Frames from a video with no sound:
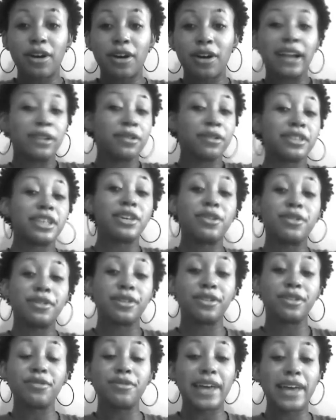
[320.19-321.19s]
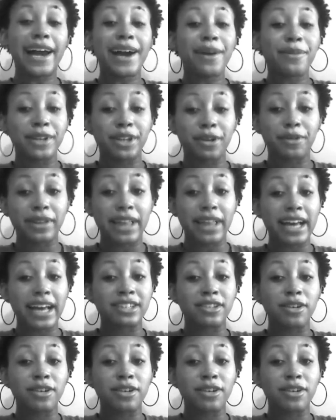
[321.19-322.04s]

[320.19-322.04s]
I don't think you can do that when you're relaxed.